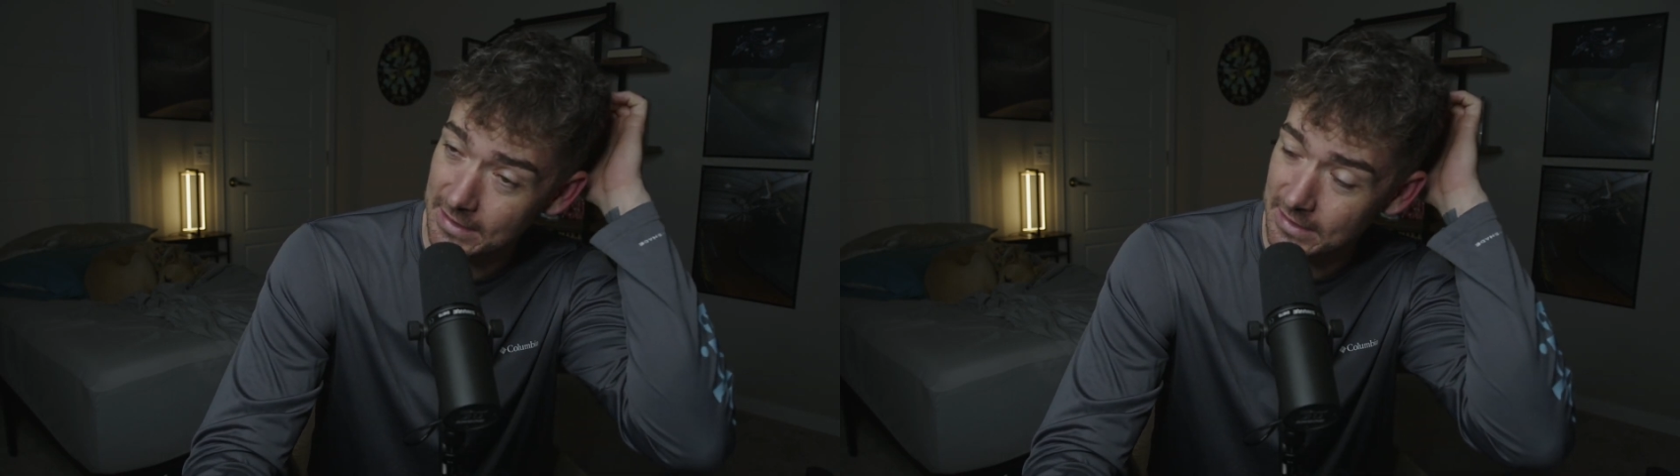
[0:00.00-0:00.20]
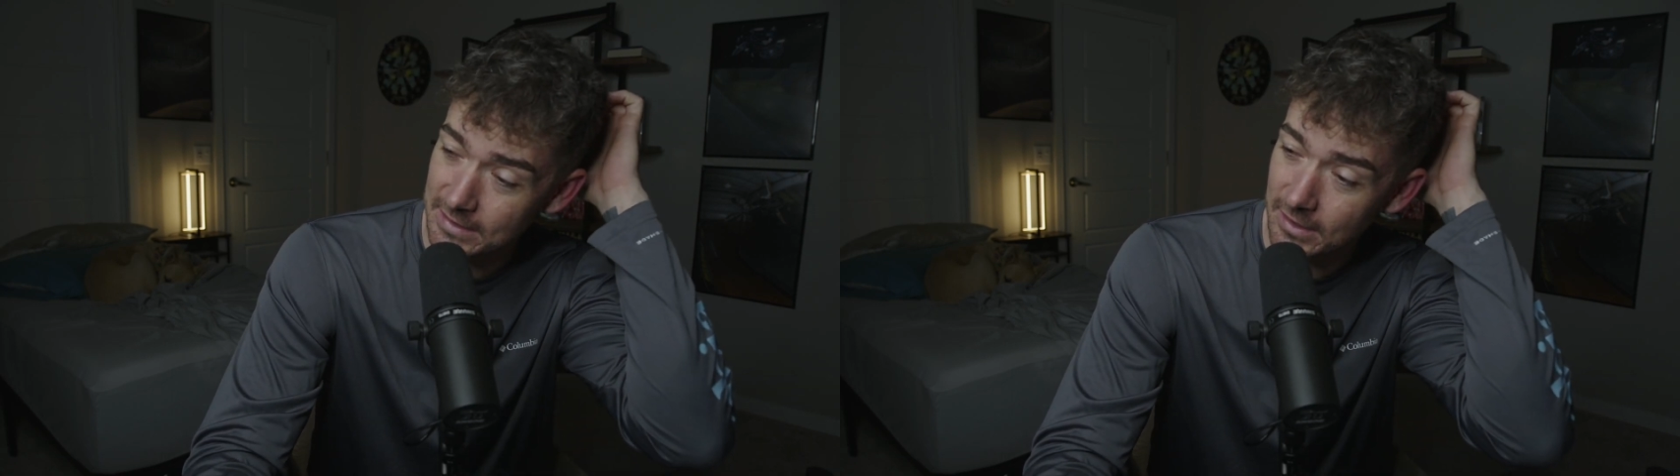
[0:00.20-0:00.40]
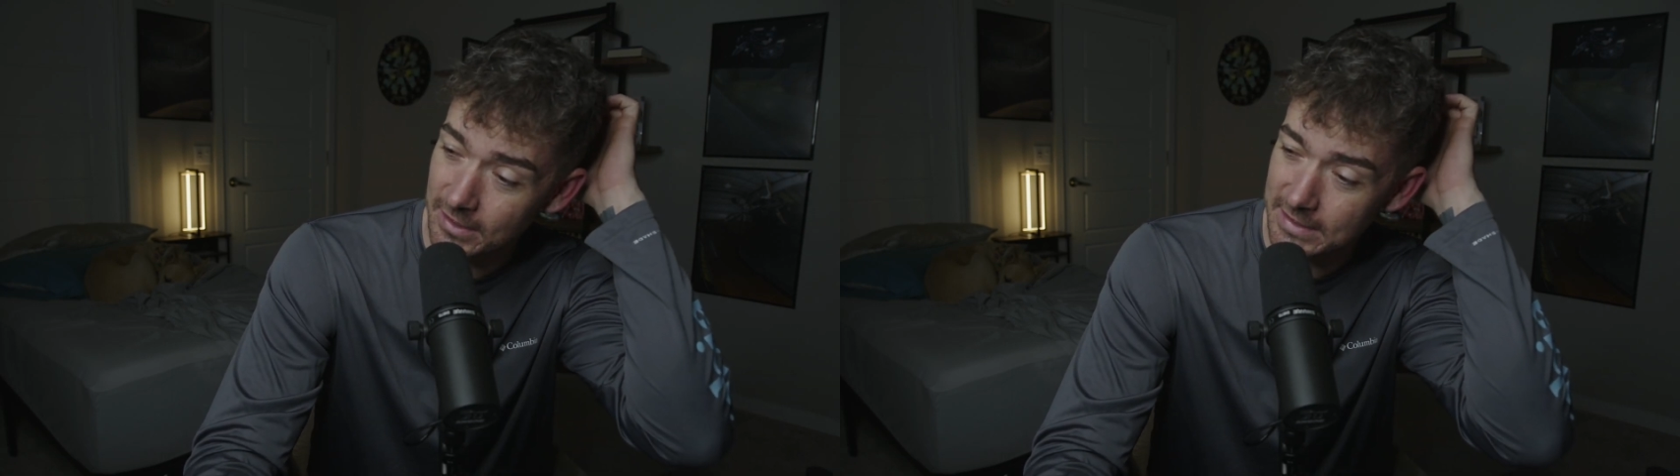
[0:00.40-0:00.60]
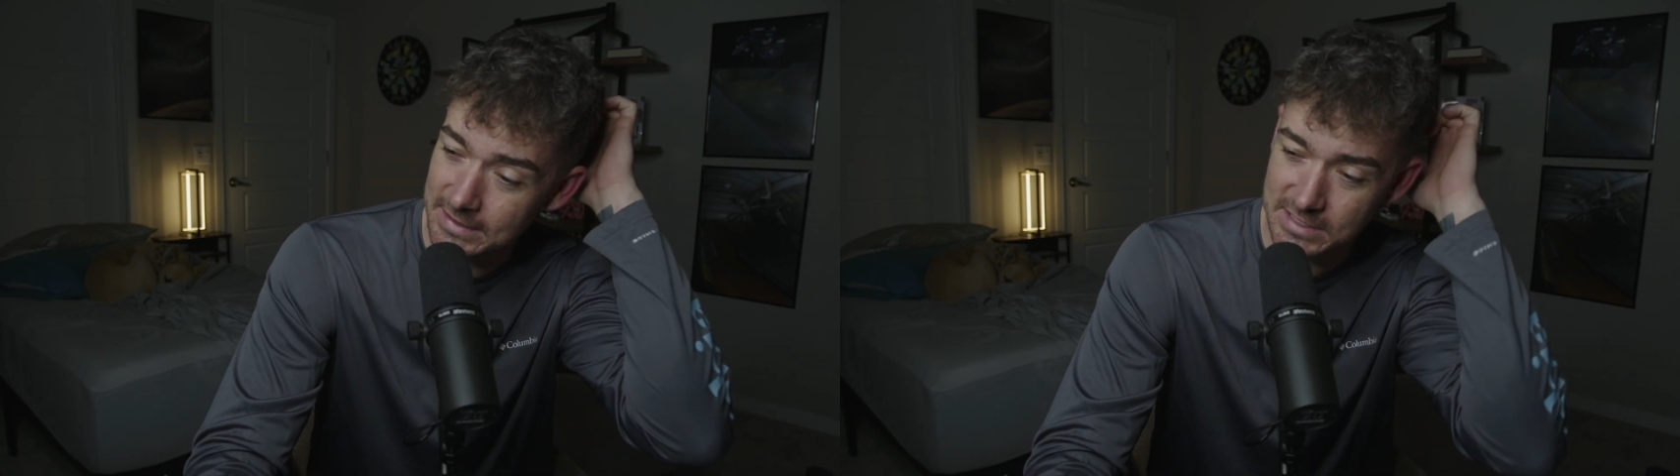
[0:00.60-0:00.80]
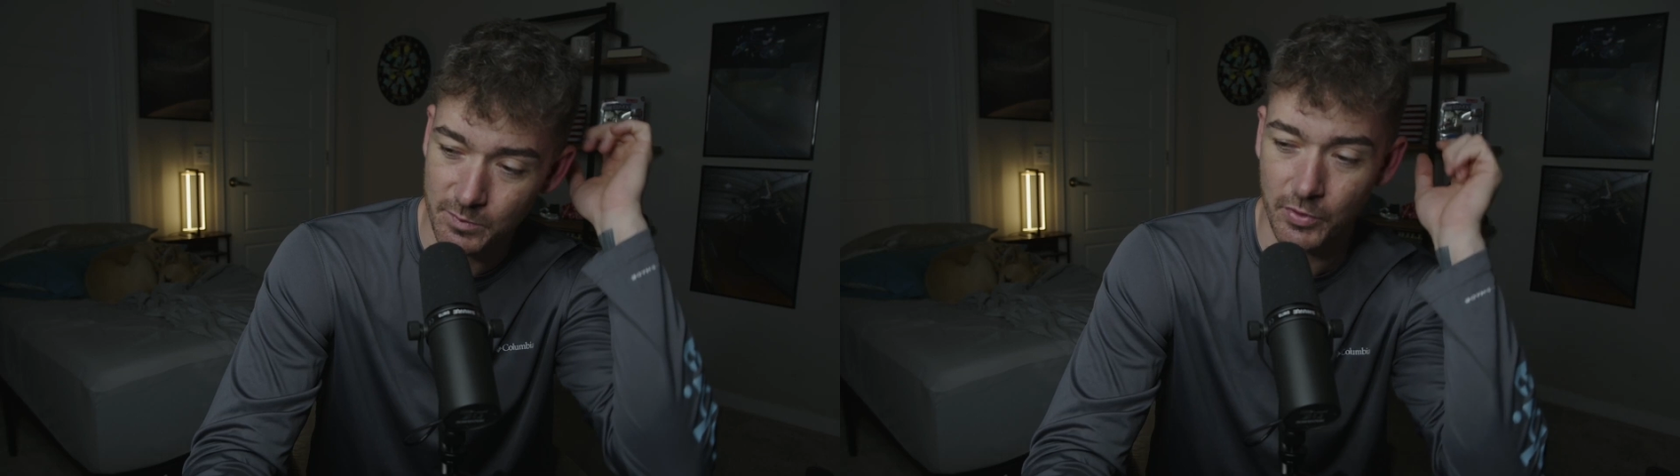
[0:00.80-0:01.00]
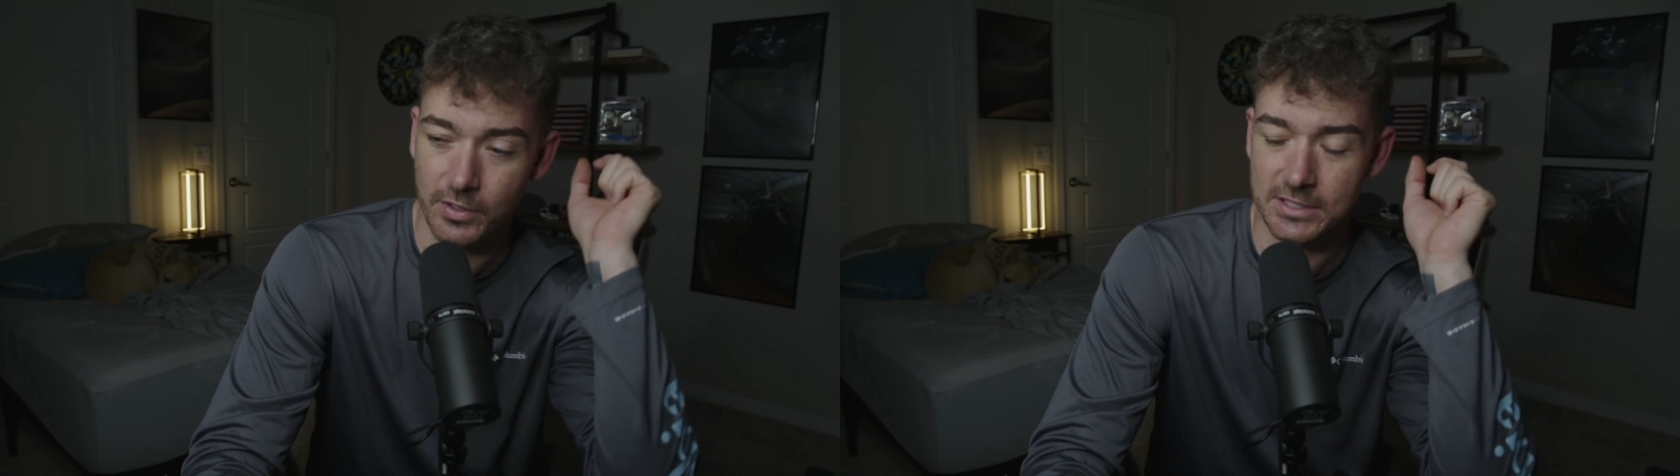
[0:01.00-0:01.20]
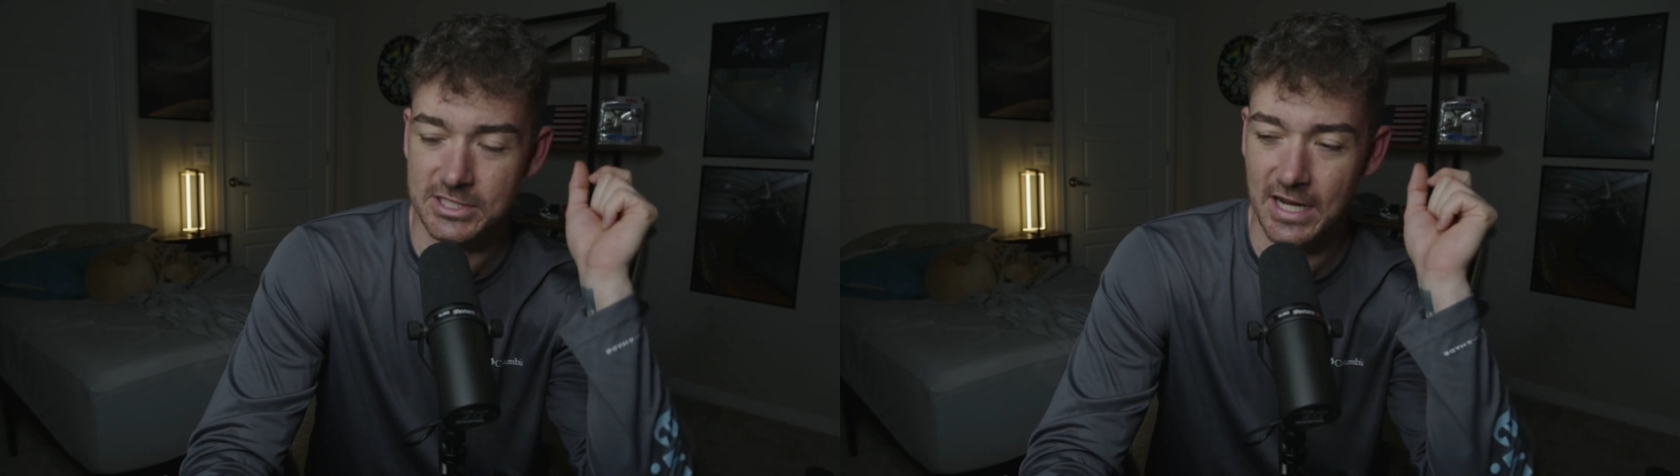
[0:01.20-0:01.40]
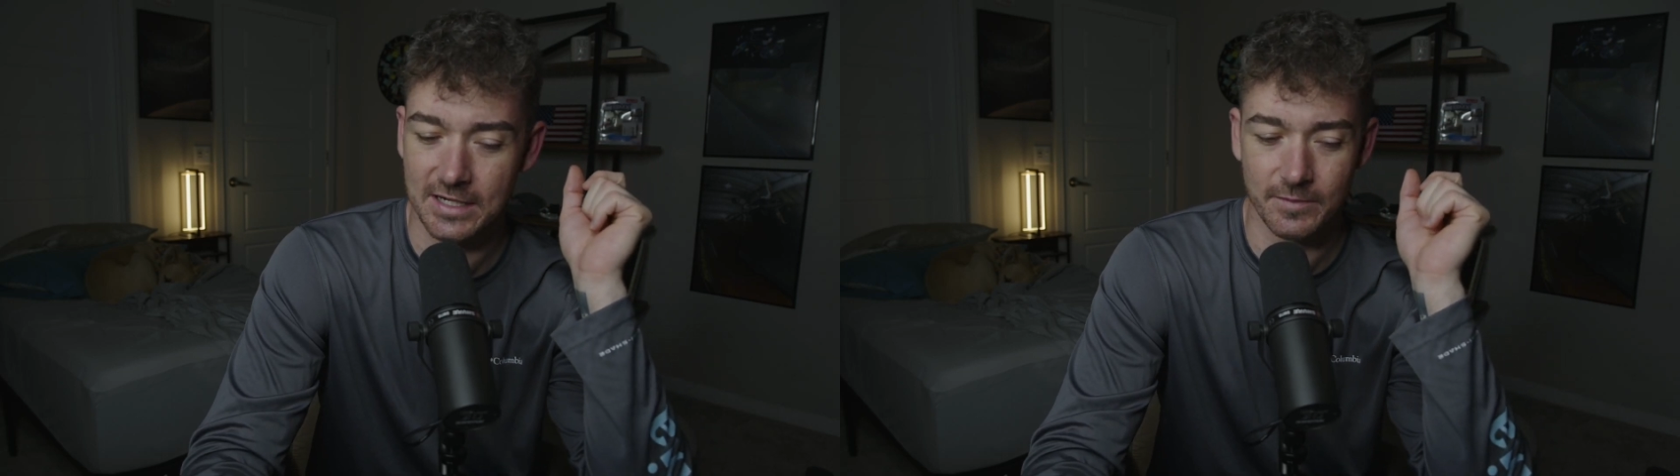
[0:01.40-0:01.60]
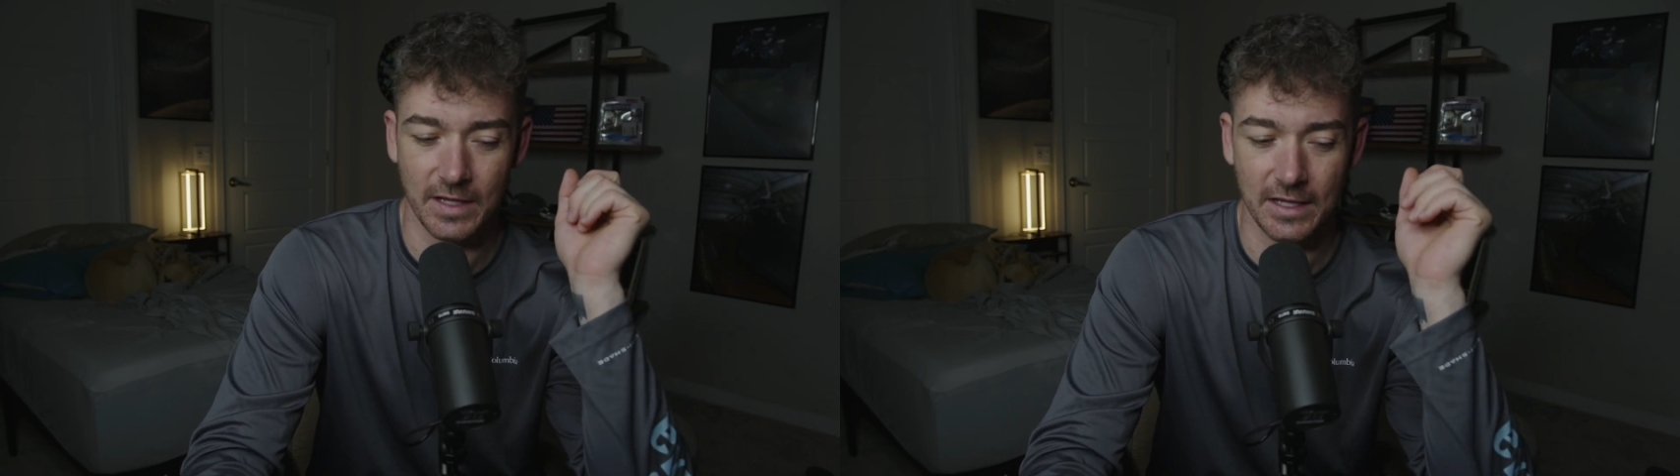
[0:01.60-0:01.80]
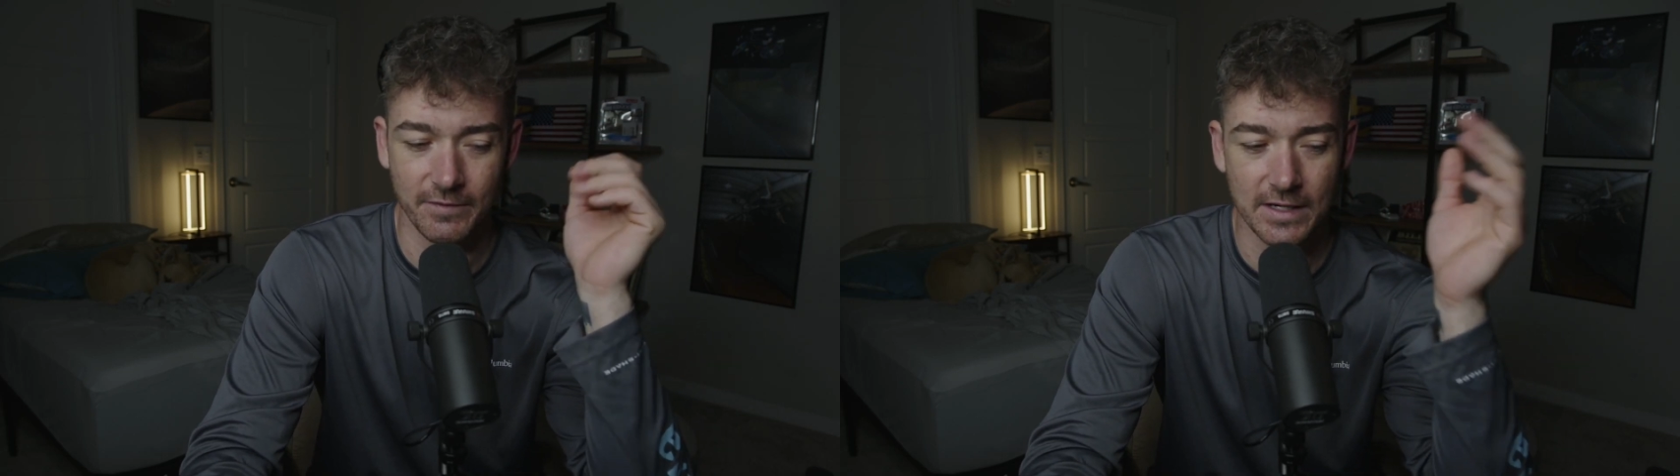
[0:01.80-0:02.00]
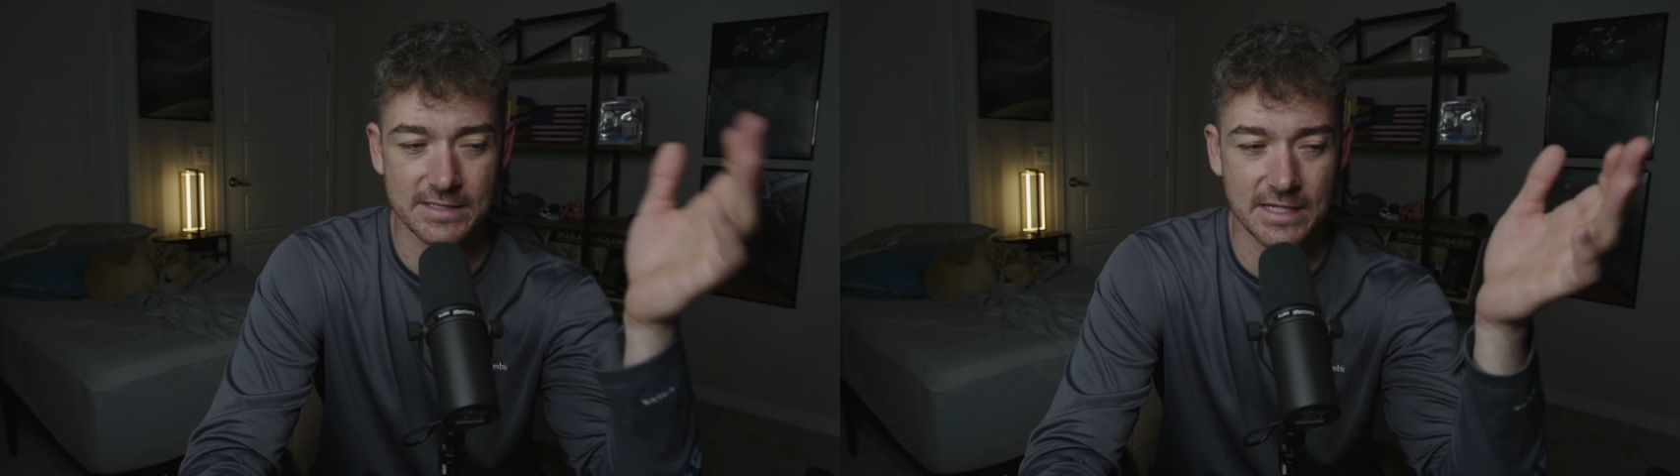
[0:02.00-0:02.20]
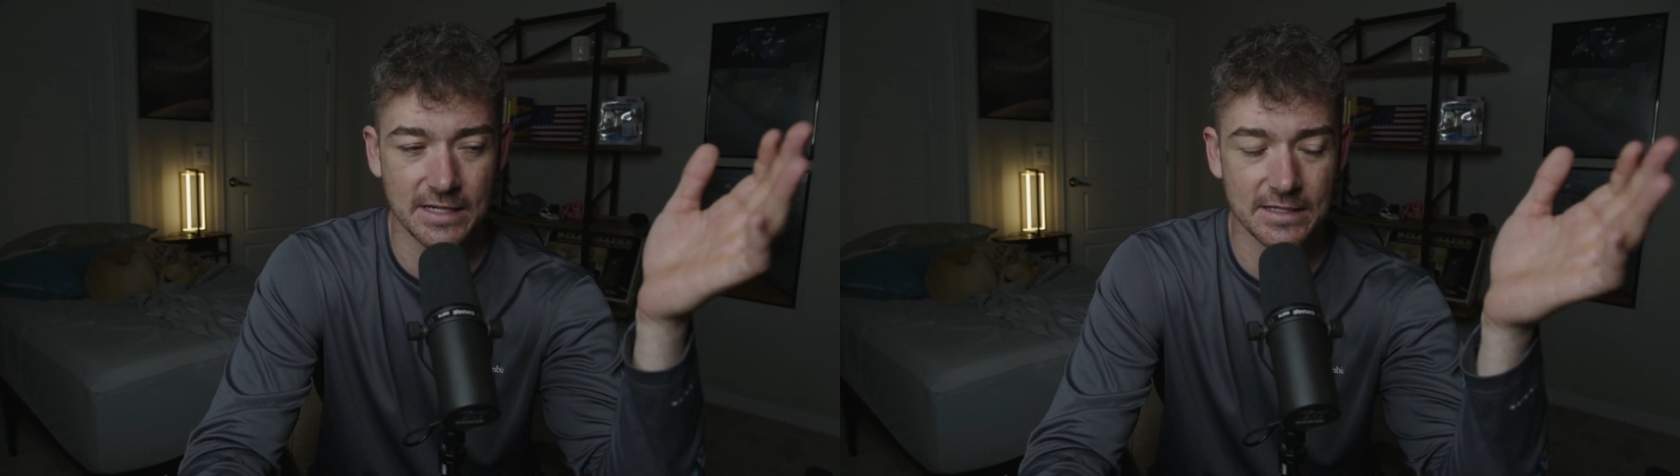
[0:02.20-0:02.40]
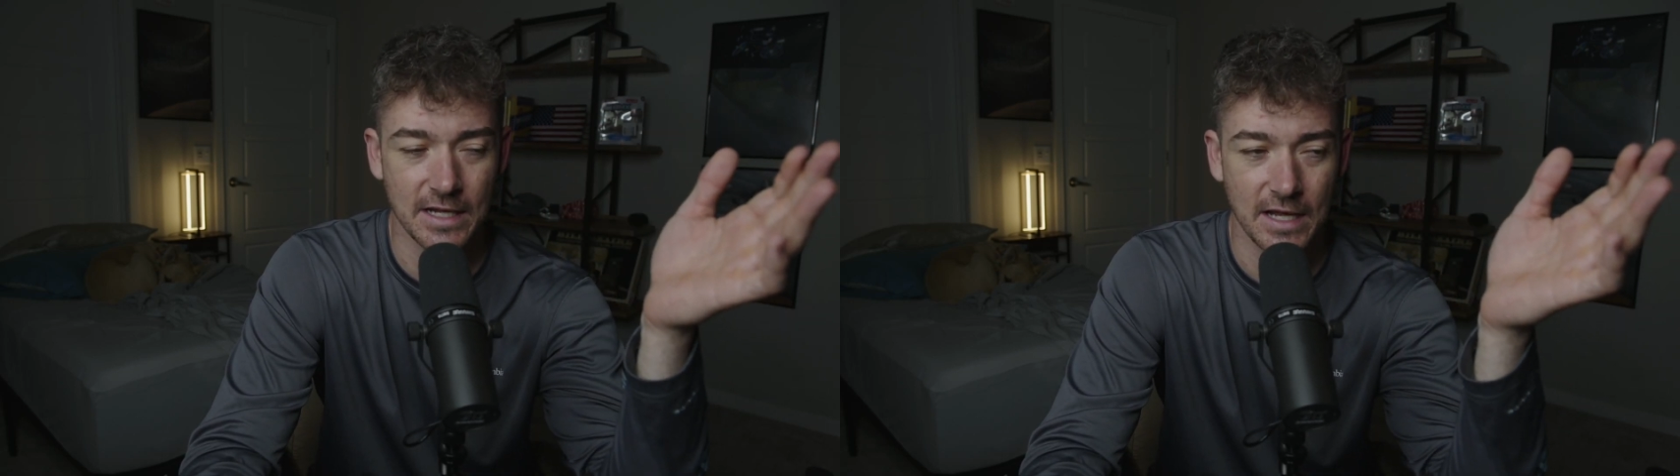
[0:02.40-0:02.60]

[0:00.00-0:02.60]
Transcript: you know, I did support chat and I'm like, if I send